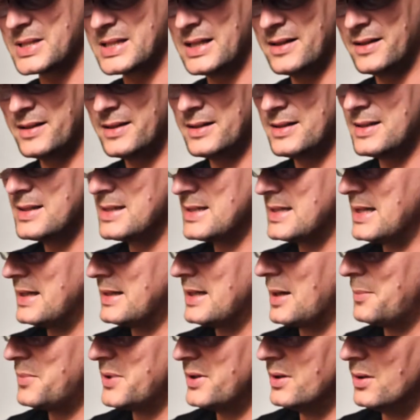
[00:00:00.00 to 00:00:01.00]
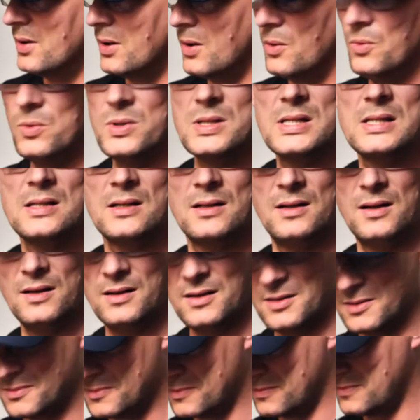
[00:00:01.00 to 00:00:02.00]
and the WOs
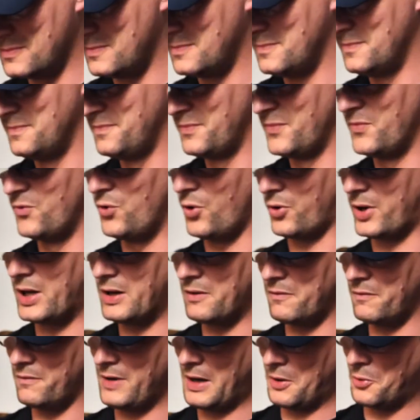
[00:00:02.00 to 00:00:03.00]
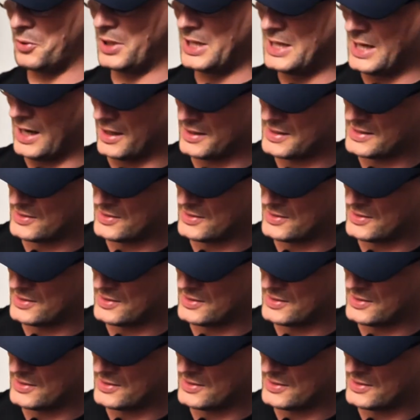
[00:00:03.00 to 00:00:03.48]
are working very nice